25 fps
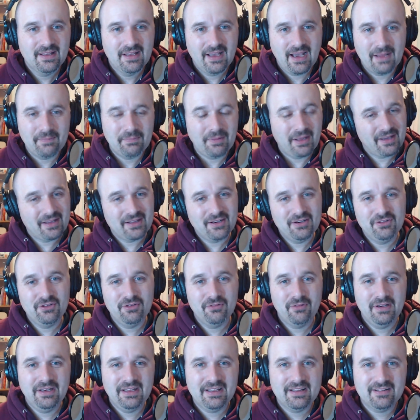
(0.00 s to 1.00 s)
I'm not going to
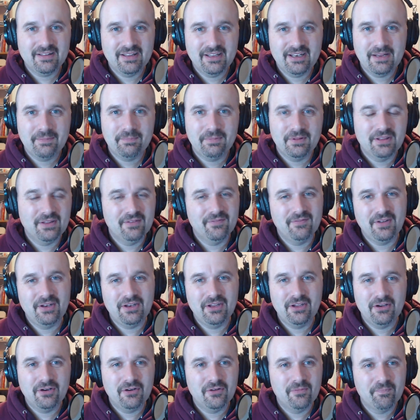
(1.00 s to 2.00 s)
do any cleanup in the
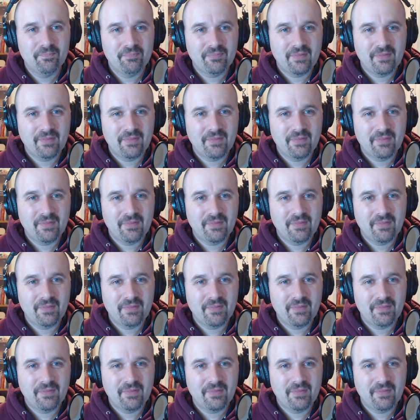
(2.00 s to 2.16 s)
video.